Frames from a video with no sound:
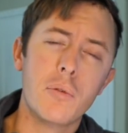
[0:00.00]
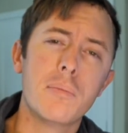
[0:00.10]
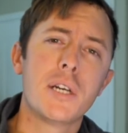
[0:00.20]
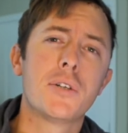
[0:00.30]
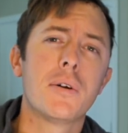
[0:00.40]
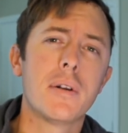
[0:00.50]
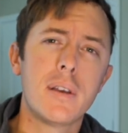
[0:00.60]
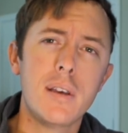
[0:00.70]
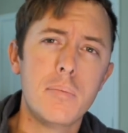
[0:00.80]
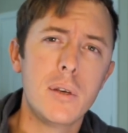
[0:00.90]
We'll make sure to
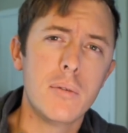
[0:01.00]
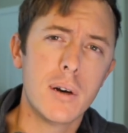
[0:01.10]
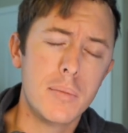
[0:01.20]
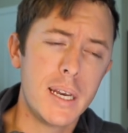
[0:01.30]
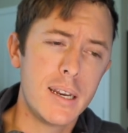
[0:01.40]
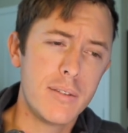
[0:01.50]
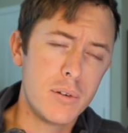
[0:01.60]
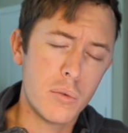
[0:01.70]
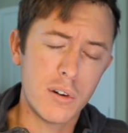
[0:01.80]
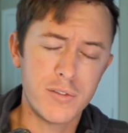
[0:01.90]
keep you updated
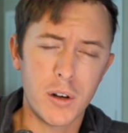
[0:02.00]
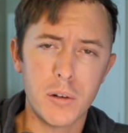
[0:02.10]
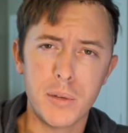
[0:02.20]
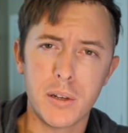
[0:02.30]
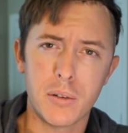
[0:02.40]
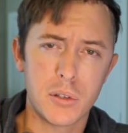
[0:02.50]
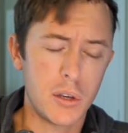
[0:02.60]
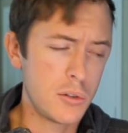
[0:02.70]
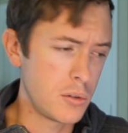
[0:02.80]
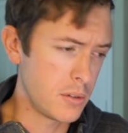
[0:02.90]
if you wanna follow me on the
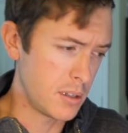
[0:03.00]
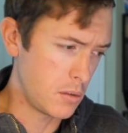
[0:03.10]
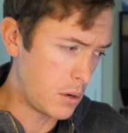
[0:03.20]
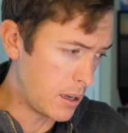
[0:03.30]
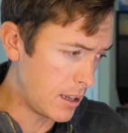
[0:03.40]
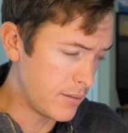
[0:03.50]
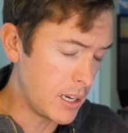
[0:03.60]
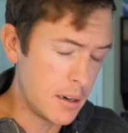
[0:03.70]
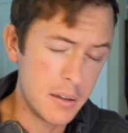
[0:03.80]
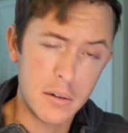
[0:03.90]
socials as well. I've
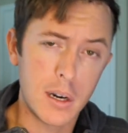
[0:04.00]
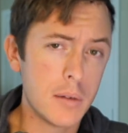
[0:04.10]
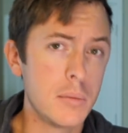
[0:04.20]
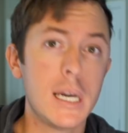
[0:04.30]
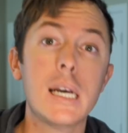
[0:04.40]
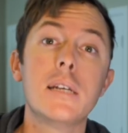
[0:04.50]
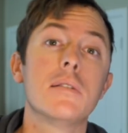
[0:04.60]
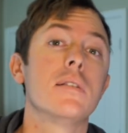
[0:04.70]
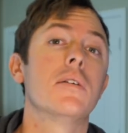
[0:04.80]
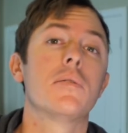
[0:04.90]
got other
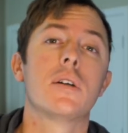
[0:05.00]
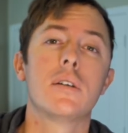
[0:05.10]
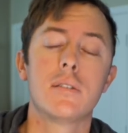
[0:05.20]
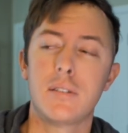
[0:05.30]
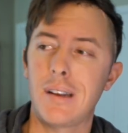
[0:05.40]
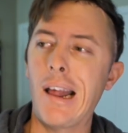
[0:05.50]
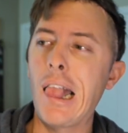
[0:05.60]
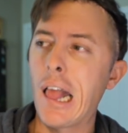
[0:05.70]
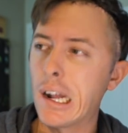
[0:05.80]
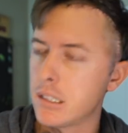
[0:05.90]
updates going on. So,
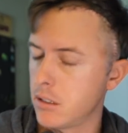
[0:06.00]
yeah.